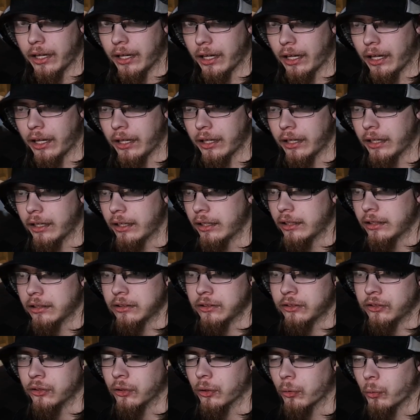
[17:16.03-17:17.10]

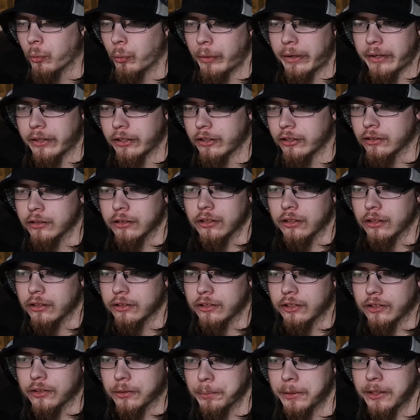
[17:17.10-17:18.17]
and whether or not
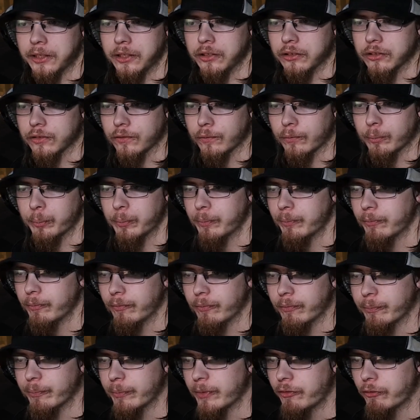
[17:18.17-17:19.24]
it's been used
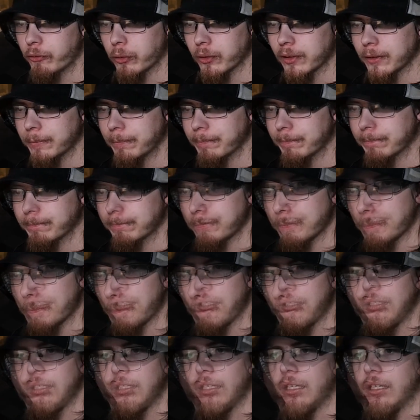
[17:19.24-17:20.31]
before.
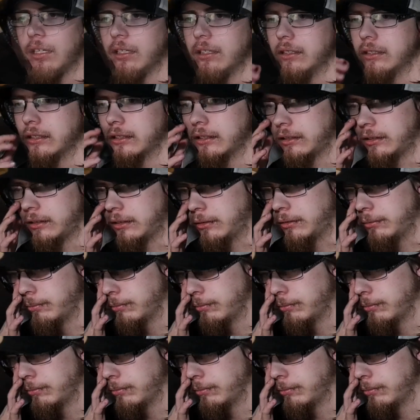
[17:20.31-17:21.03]
Uh,